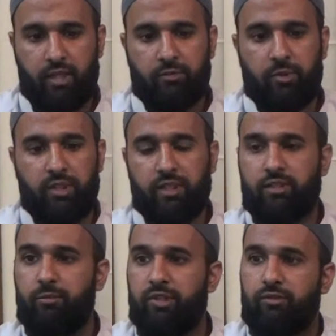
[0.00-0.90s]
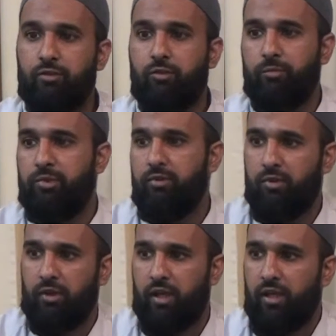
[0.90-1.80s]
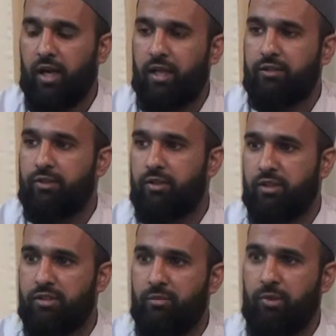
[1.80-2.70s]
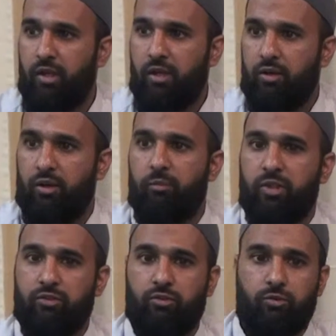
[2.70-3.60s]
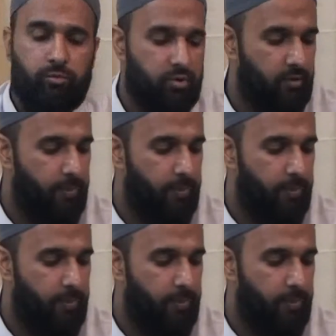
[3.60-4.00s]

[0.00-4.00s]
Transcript: one is the mansoob. Okay, halat al-nasab or mansoob.